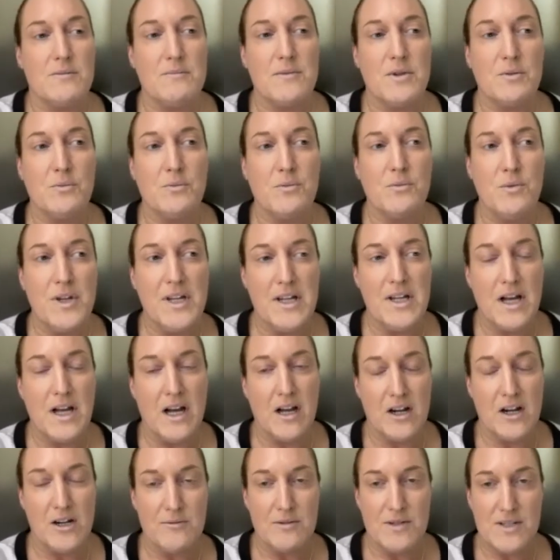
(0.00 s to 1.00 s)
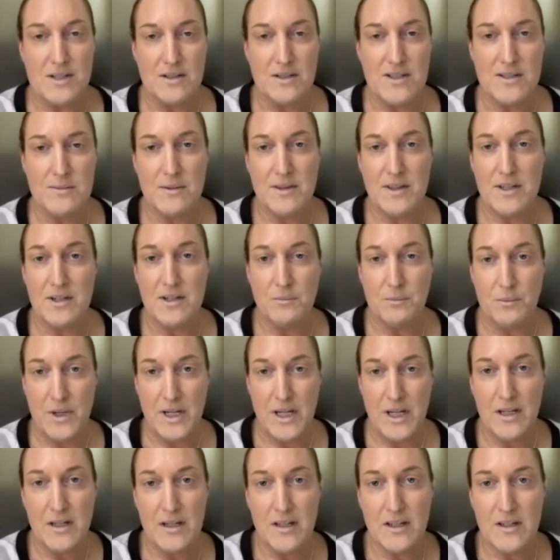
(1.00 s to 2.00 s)
We got our results within a
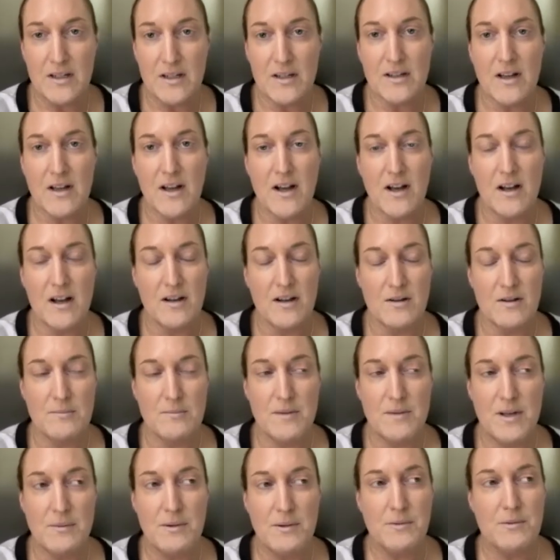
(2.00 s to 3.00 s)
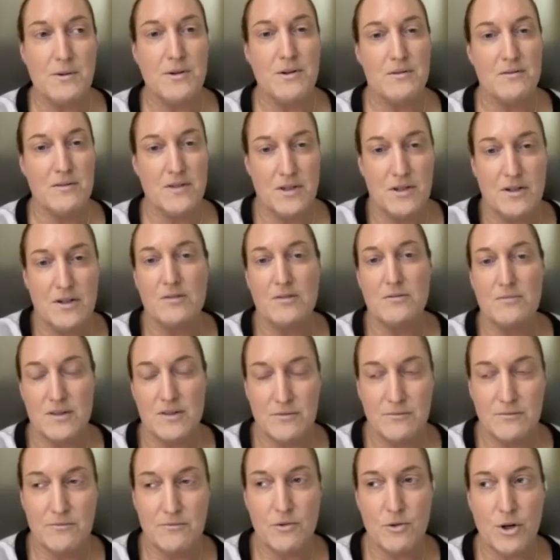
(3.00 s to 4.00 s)
week, and we were,
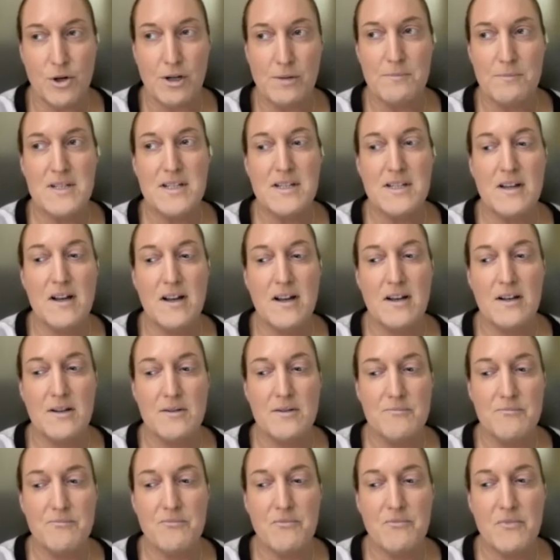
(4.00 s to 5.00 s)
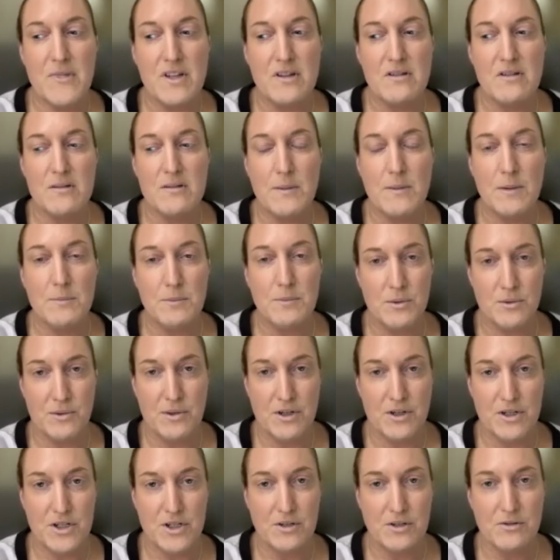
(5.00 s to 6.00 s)
informed about both
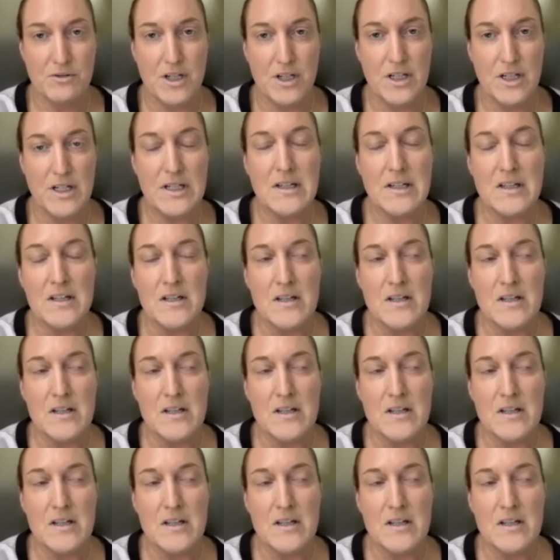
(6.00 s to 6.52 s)
our children,